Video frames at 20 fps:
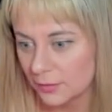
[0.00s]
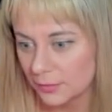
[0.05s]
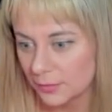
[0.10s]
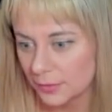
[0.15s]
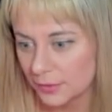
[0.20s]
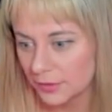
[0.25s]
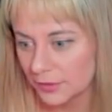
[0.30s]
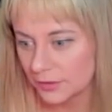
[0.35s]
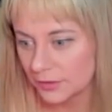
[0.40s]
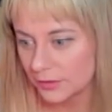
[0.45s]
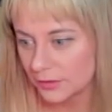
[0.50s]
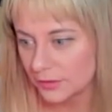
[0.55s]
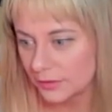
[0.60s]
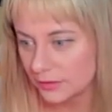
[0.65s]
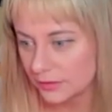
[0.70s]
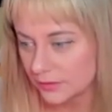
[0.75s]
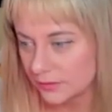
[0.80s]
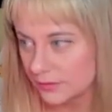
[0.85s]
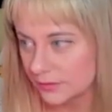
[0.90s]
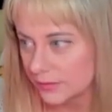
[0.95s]
her.
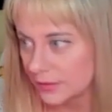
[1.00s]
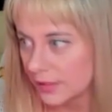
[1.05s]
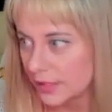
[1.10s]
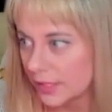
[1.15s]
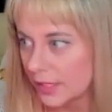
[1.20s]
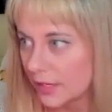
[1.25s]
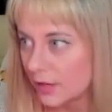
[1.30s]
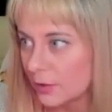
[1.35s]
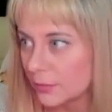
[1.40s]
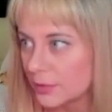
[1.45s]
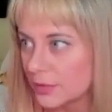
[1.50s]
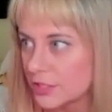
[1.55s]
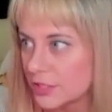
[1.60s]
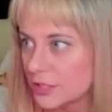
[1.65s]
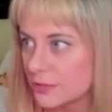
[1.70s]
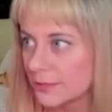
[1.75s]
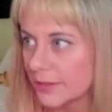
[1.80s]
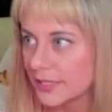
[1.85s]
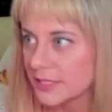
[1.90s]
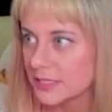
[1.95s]
I can't help that she's
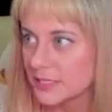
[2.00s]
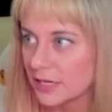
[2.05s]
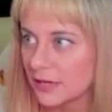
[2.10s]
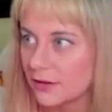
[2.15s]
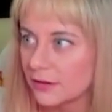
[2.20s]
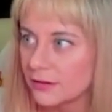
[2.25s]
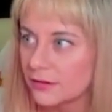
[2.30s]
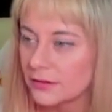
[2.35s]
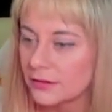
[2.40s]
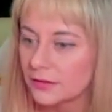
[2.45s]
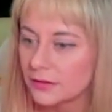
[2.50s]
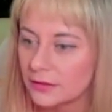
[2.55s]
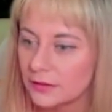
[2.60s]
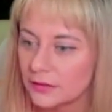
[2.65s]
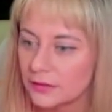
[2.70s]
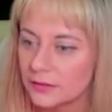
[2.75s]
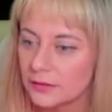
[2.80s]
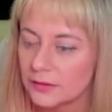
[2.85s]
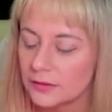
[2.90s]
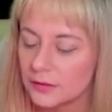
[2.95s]
passed out.
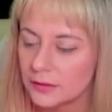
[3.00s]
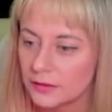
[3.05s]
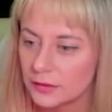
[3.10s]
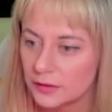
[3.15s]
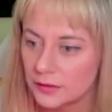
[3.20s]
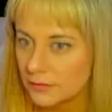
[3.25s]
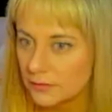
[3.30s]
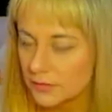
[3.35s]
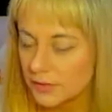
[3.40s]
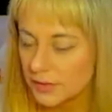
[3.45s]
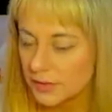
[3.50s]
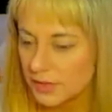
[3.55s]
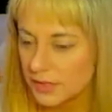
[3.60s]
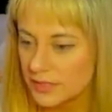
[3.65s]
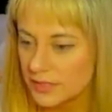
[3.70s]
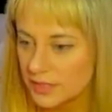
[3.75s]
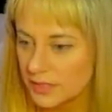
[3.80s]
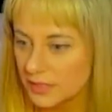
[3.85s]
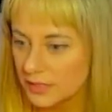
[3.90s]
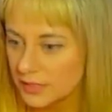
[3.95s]

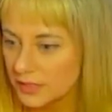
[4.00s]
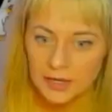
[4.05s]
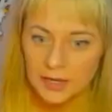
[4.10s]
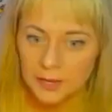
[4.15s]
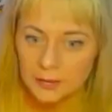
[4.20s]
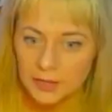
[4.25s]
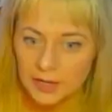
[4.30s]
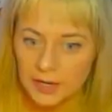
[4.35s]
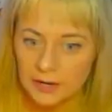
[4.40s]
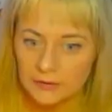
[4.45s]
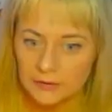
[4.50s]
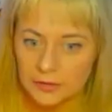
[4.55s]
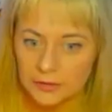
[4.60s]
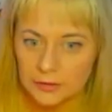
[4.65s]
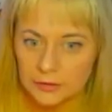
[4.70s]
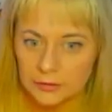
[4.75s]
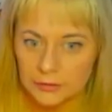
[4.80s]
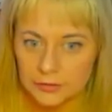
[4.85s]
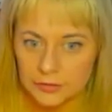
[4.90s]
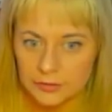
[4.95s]
Vanessa, I'm gonna have her
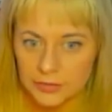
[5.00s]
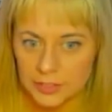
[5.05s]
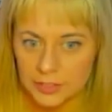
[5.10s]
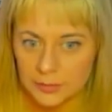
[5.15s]
load the trading